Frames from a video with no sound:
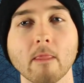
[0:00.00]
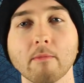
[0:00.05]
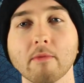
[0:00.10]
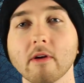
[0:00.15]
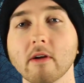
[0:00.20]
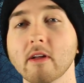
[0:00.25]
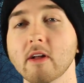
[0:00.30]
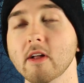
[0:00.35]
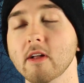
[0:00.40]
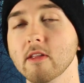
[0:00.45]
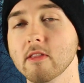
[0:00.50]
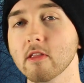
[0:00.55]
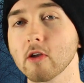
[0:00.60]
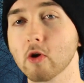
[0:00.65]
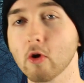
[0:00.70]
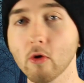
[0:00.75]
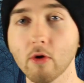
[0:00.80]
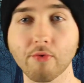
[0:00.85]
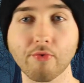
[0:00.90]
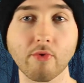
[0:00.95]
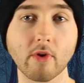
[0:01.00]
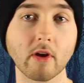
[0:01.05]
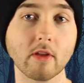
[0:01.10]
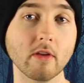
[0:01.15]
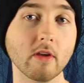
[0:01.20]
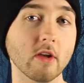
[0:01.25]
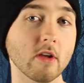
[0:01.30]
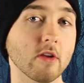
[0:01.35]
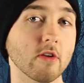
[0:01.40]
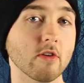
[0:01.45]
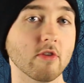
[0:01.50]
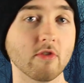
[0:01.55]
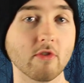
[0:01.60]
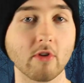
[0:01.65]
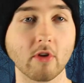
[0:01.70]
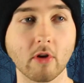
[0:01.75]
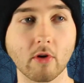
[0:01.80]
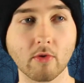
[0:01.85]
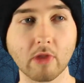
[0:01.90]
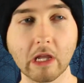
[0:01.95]
But the girlfriend,
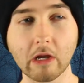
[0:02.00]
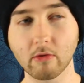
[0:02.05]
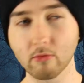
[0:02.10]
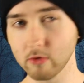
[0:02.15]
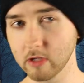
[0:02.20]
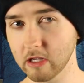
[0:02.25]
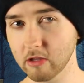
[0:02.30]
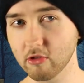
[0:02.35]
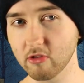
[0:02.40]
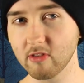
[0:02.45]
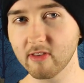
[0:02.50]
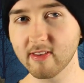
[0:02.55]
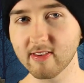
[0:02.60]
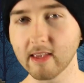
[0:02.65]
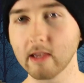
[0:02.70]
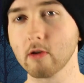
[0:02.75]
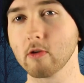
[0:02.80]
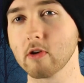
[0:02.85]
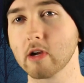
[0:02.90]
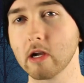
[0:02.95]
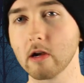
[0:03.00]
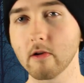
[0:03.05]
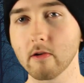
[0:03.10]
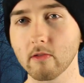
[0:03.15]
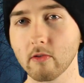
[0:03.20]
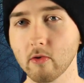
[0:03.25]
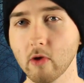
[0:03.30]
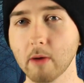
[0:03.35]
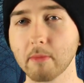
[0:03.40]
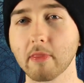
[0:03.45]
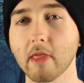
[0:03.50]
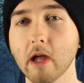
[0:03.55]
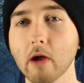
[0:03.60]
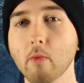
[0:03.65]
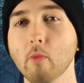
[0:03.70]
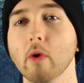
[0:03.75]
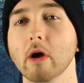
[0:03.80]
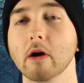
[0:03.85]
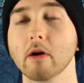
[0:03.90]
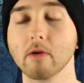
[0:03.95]
you know, they don't really set her character up
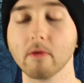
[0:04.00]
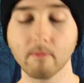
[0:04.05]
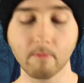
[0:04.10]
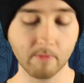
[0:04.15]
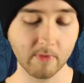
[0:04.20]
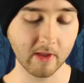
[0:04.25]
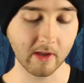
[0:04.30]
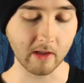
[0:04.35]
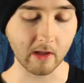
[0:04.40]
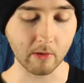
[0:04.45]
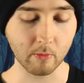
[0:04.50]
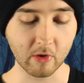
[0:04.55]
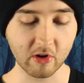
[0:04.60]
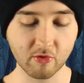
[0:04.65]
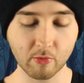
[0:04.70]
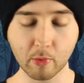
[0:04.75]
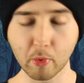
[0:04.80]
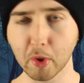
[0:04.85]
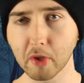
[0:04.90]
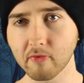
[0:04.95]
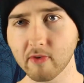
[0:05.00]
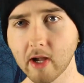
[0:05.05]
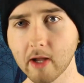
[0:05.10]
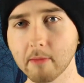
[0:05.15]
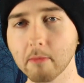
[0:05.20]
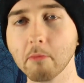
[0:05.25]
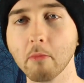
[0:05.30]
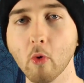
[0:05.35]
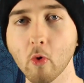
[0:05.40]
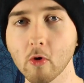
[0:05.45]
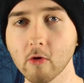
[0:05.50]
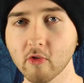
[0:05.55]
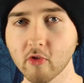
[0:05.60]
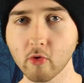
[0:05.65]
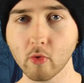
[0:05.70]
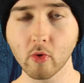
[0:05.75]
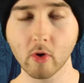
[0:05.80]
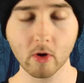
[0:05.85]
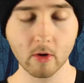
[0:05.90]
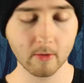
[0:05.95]
that well, and I wish we would have gotten more
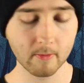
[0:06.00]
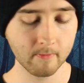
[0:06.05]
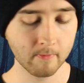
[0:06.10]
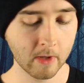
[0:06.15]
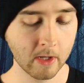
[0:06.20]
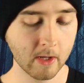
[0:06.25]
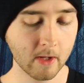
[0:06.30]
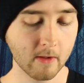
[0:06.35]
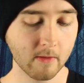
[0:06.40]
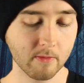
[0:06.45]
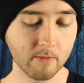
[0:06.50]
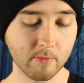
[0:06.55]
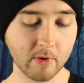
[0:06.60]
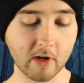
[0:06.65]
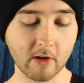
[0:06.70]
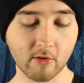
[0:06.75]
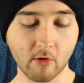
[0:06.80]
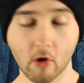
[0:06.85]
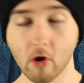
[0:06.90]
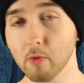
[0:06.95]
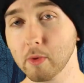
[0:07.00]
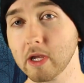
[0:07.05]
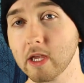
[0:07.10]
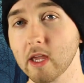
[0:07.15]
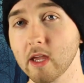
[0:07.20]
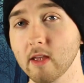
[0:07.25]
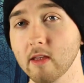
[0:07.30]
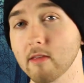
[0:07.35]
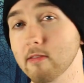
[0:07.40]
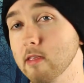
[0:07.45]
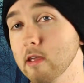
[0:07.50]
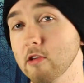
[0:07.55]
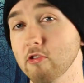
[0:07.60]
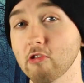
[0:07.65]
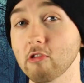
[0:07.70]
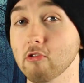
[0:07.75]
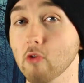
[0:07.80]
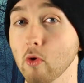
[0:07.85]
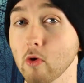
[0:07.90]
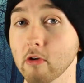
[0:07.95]
to her, because all we get is that
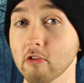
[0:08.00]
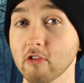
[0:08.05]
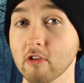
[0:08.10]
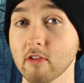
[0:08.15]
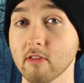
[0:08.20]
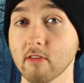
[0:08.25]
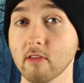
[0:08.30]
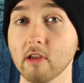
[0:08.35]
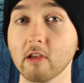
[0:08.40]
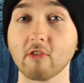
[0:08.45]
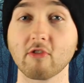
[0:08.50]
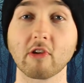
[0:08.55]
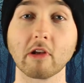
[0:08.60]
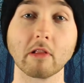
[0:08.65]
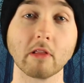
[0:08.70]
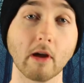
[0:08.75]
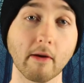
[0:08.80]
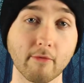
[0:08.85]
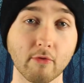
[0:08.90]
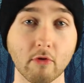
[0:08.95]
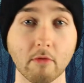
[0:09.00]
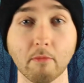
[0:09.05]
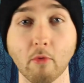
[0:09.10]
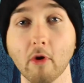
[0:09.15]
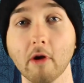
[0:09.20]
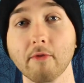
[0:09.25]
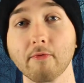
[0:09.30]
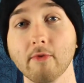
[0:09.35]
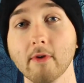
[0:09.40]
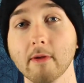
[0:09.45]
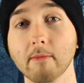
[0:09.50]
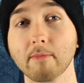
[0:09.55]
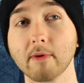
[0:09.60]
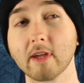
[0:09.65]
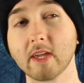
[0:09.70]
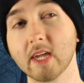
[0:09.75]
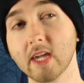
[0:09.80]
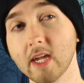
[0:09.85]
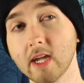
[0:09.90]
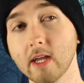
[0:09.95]
she's gorgeous and she loves her boyfriend, but
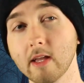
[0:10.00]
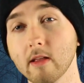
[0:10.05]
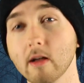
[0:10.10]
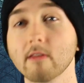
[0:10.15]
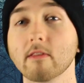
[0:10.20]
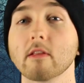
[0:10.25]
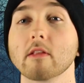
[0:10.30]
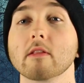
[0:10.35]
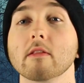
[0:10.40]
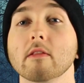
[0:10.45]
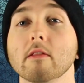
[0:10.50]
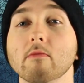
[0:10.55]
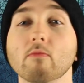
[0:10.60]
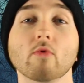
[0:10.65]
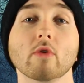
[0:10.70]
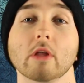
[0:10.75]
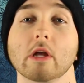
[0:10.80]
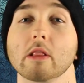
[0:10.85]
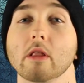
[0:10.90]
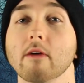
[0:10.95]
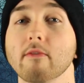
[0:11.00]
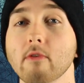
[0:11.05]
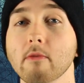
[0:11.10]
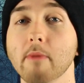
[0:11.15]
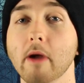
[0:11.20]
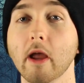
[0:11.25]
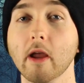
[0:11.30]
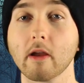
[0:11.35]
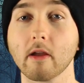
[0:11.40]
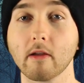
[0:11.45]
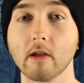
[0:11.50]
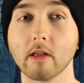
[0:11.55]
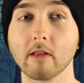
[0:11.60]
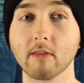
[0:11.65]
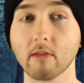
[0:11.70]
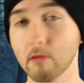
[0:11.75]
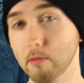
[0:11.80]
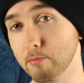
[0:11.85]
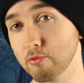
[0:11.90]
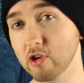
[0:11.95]
he doesn't really love her back. He
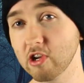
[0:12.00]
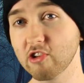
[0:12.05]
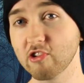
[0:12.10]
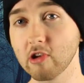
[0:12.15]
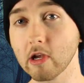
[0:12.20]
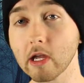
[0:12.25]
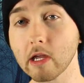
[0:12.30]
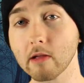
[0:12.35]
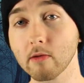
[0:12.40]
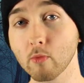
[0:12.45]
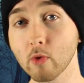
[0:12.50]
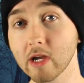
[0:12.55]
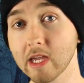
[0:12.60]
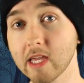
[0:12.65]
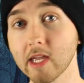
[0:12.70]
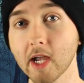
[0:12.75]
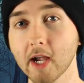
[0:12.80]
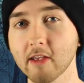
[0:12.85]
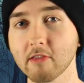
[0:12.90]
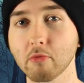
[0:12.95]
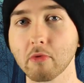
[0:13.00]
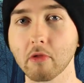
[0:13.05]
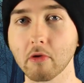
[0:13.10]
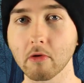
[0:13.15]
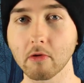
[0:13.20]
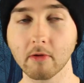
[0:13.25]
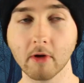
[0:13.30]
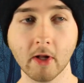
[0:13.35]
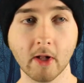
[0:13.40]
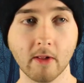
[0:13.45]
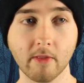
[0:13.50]
doesn't appreciate what he has with her.